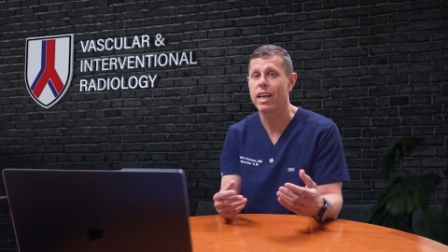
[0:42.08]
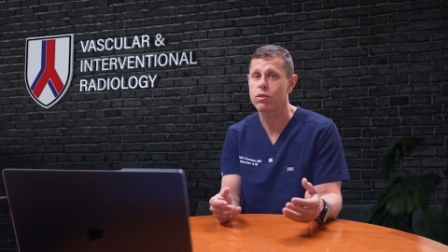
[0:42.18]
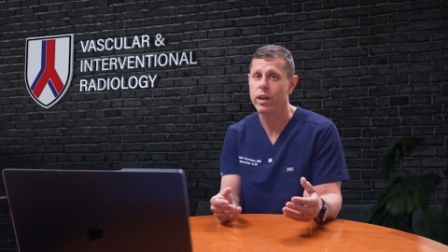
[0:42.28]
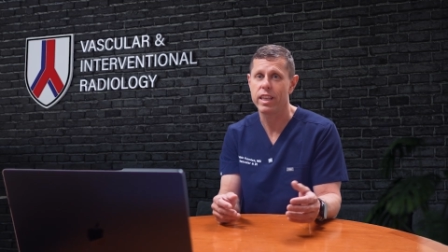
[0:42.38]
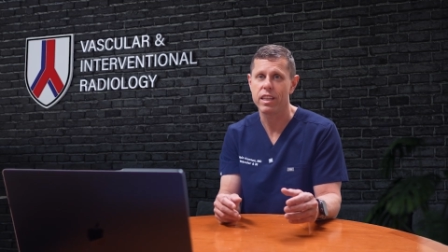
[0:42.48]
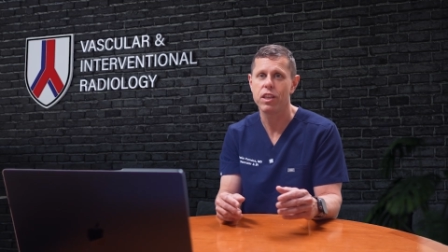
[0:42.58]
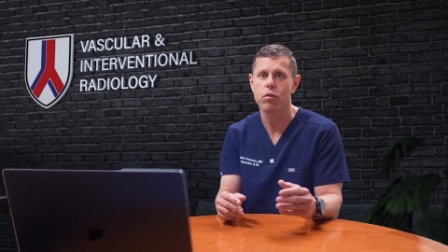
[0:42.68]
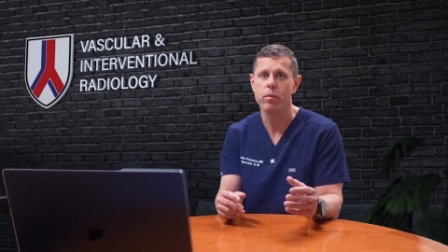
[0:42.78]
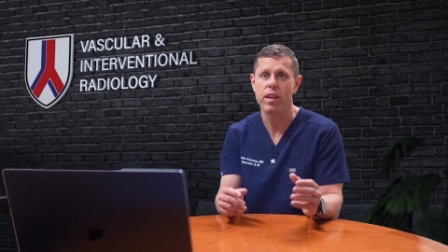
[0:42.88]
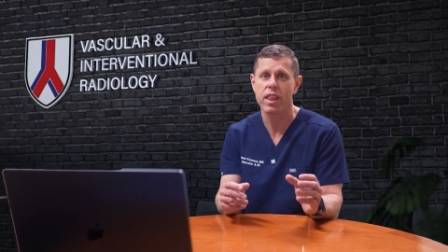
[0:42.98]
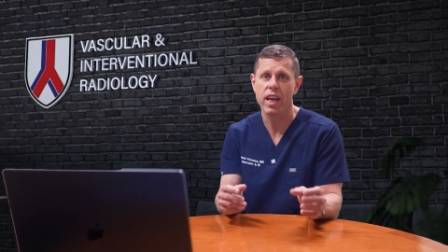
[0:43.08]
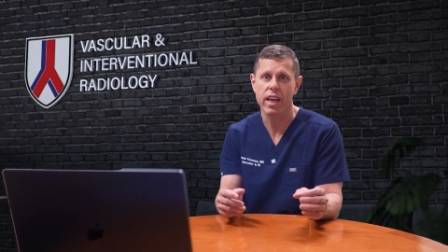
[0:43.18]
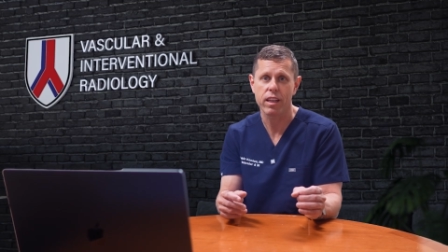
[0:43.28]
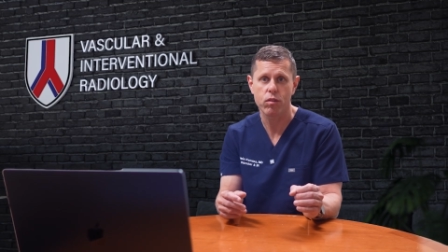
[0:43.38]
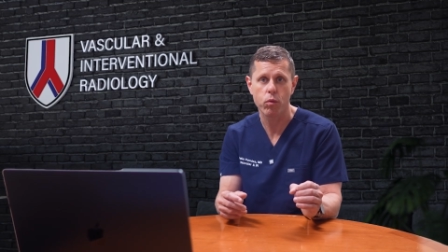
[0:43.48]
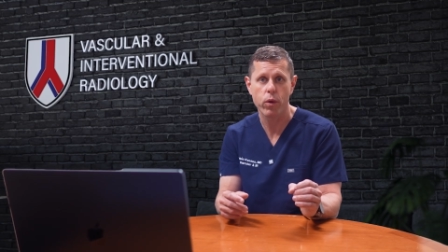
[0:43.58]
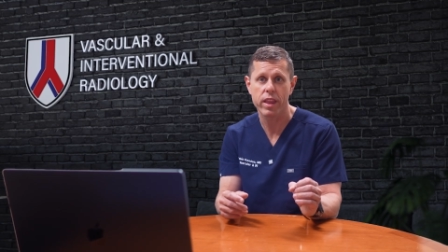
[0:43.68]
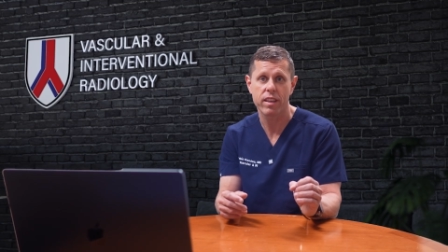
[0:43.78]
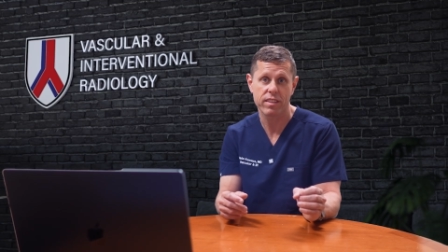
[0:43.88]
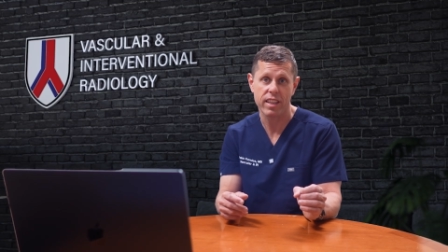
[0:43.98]
that's why they need to be thick to
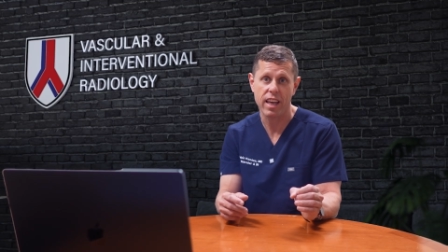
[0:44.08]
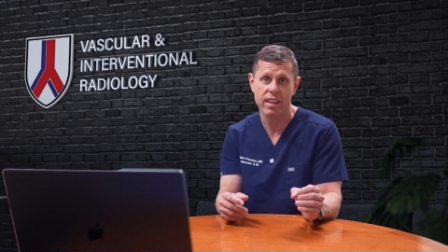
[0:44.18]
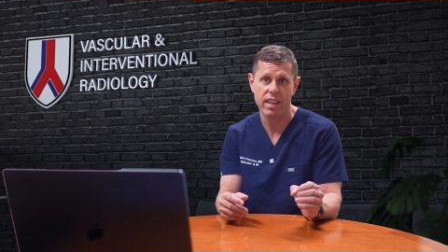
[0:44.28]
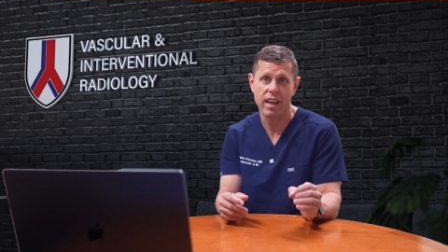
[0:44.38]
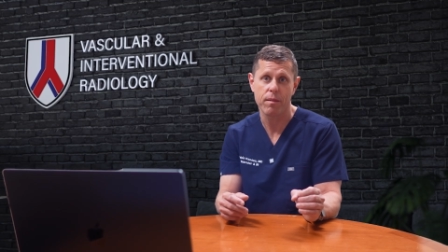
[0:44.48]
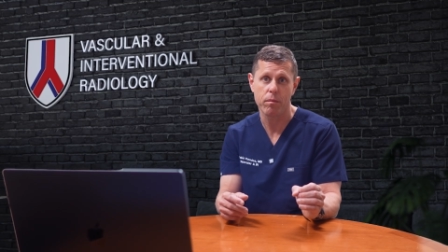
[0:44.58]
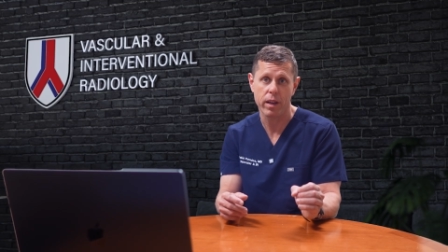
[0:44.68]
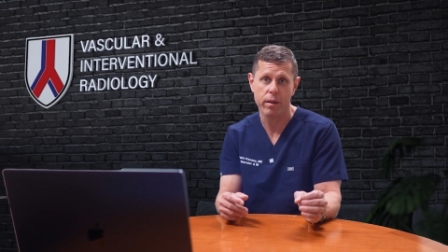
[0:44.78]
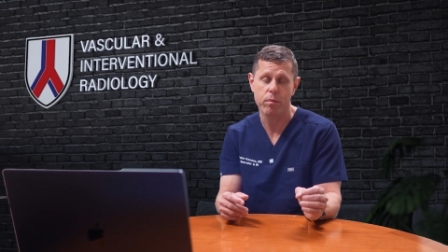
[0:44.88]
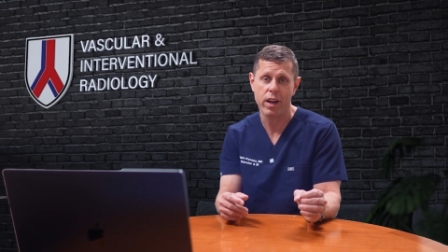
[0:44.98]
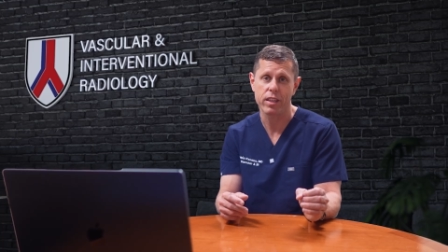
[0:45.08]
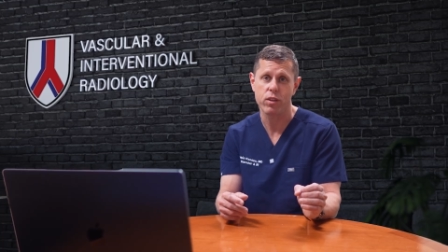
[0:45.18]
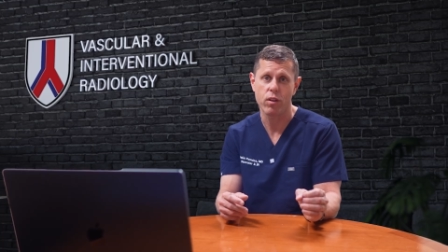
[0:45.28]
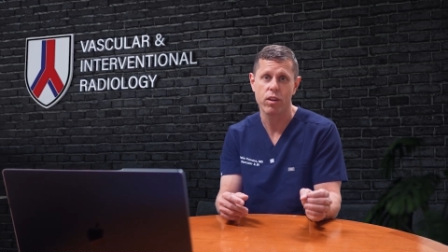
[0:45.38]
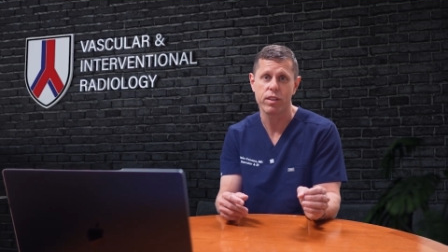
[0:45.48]
withstand that blood pressure all